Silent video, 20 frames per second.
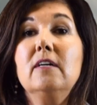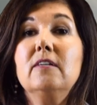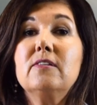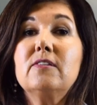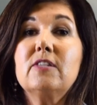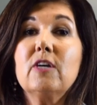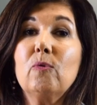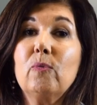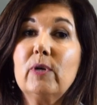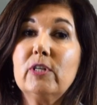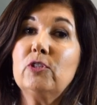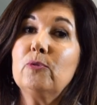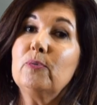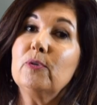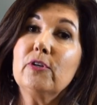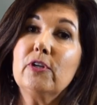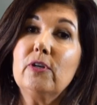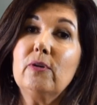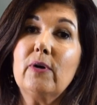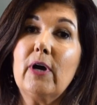So which
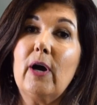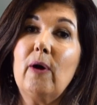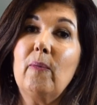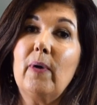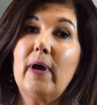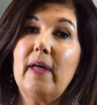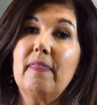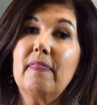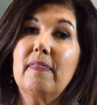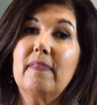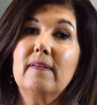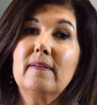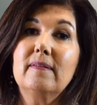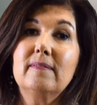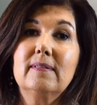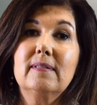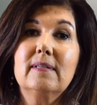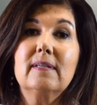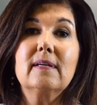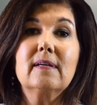will you go with?
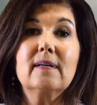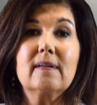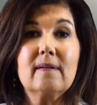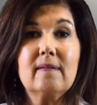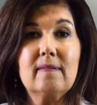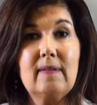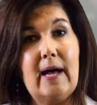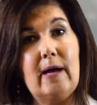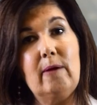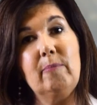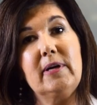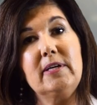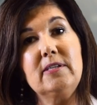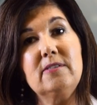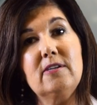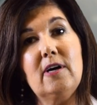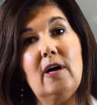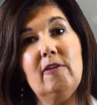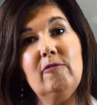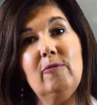
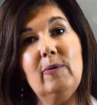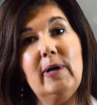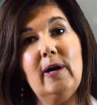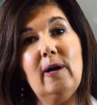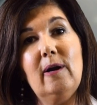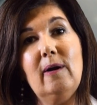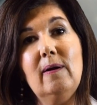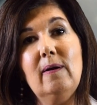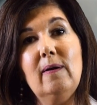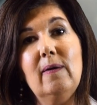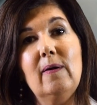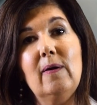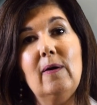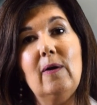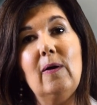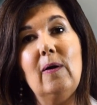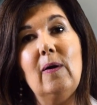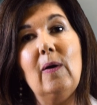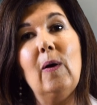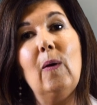Cloud-based software
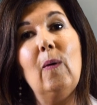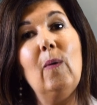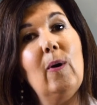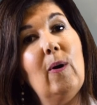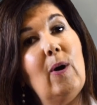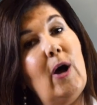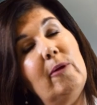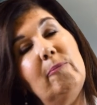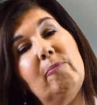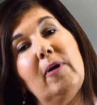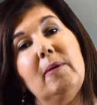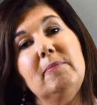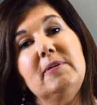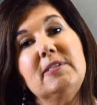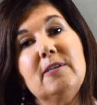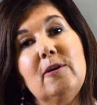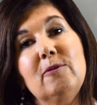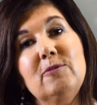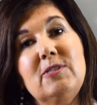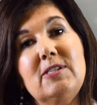or
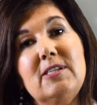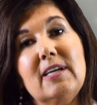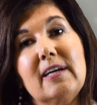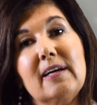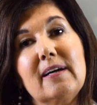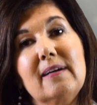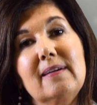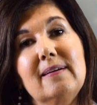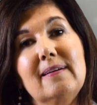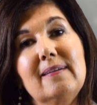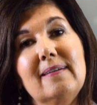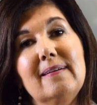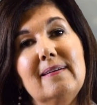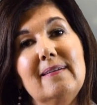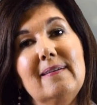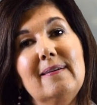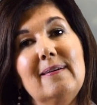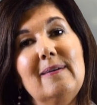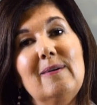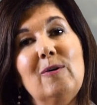on-premise hosting?
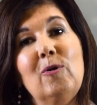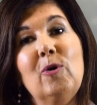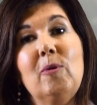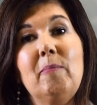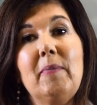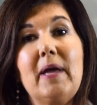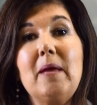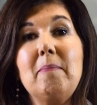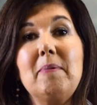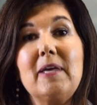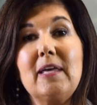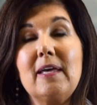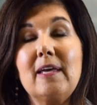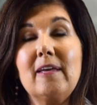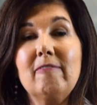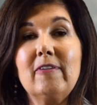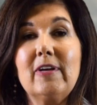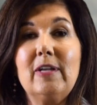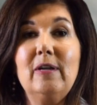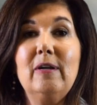Or maybe
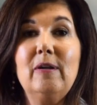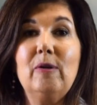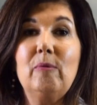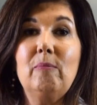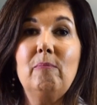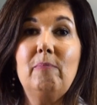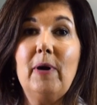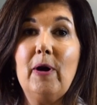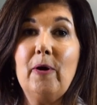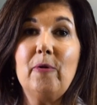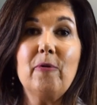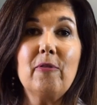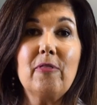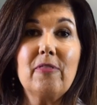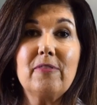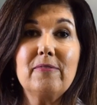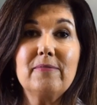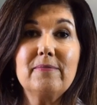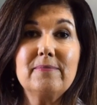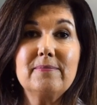even both?